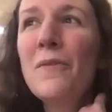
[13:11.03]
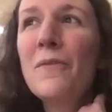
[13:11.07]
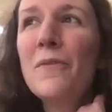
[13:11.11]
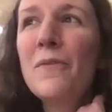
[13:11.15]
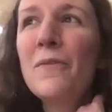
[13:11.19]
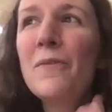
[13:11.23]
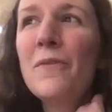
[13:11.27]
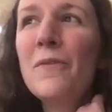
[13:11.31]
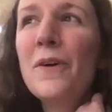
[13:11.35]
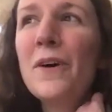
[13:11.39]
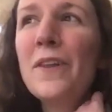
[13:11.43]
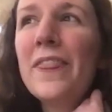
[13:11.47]

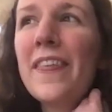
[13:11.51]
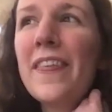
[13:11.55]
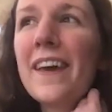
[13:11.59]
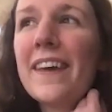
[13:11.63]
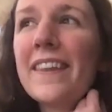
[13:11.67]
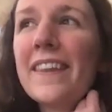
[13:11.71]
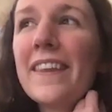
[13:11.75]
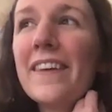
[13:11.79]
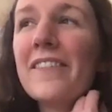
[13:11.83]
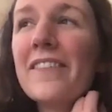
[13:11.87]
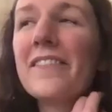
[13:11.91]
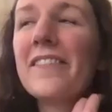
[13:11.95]
one
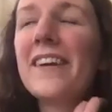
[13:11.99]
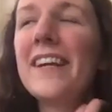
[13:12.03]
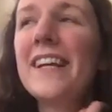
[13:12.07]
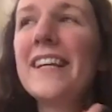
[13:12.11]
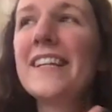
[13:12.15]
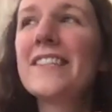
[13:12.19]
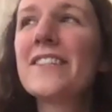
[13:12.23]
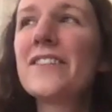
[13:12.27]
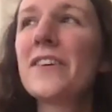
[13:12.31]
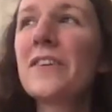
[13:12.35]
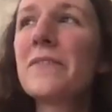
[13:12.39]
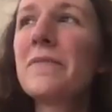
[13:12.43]
thing that really
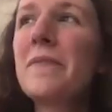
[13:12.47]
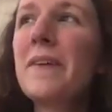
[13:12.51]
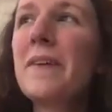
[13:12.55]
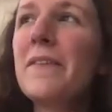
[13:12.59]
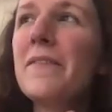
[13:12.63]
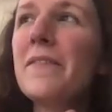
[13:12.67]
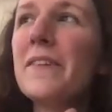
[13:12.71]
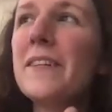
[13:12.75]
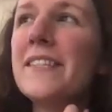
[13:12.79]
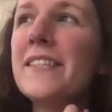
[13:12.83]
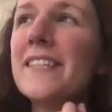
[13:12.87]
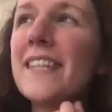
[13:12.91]
struck me
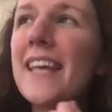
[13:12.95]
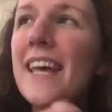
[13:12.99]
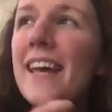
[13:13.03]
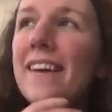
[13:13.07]
was